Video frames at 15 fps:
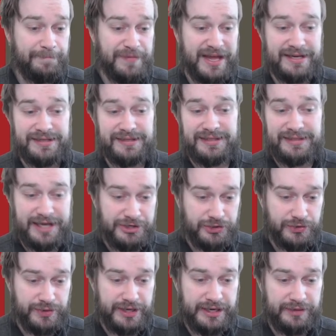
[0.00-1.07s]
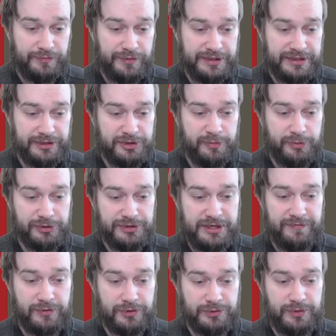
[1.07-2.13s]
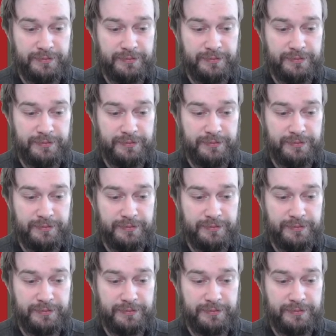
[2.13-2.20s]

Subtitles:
That is Century. Retailer supports Keyforge